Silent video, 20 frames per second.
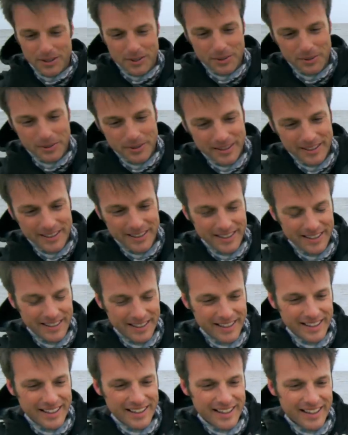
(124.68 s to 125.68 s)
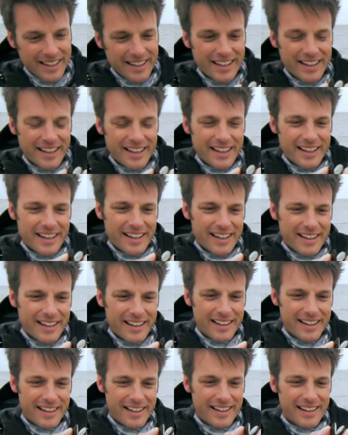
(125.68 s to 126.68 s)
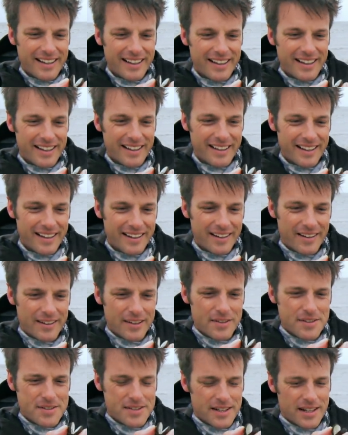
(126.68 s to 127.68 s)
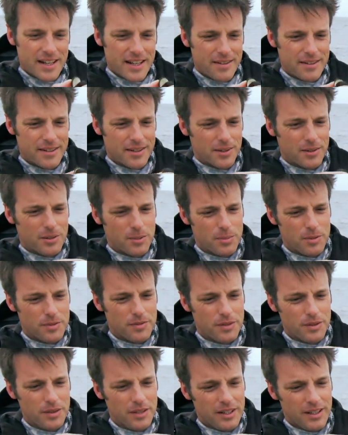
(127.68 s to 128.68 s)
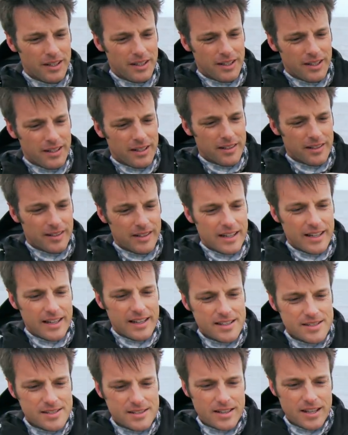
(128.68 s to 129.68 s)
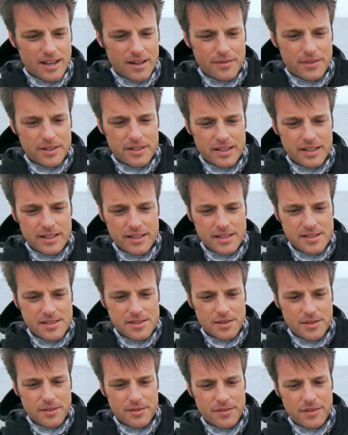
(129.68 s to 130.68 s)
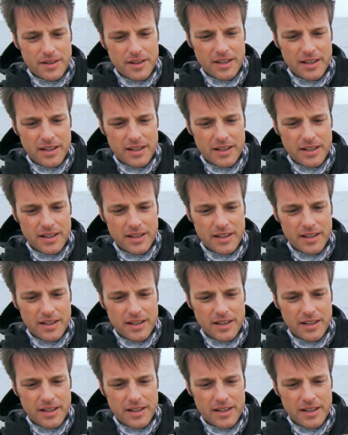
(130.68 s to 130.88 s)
this shoreline is the place to start looking. I've never seen a hairy cockle before. Look at that, it's covered in this sort of,